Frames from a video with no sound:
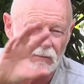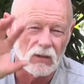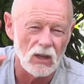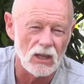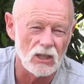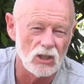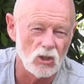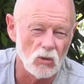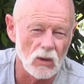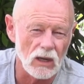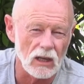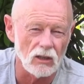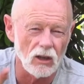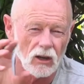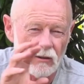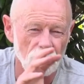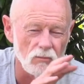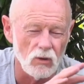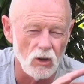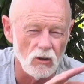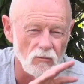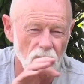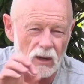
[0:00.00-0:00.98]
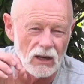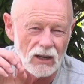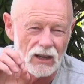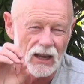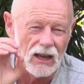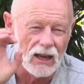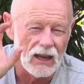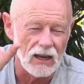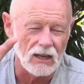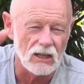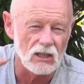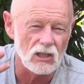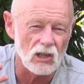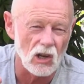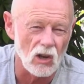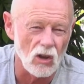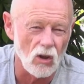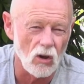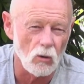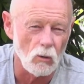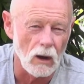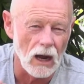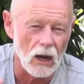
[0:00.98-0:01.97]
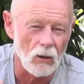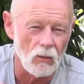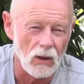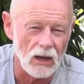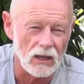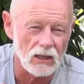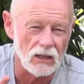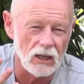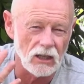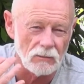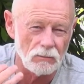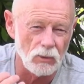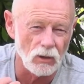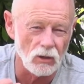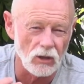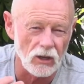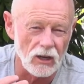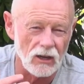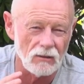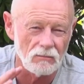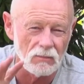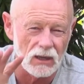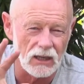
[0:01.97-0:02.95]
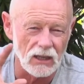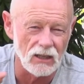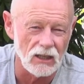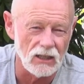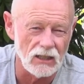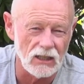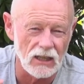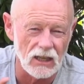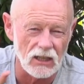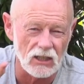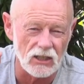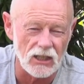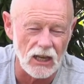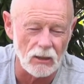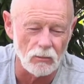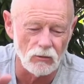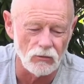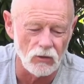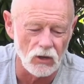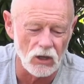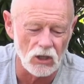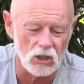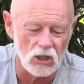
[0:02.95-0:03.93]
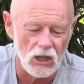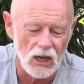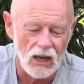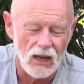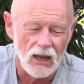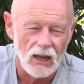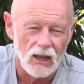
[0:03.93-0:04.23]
is doing a lot of movement and is a long way away, you need to pull it in, but you need to get stable footage.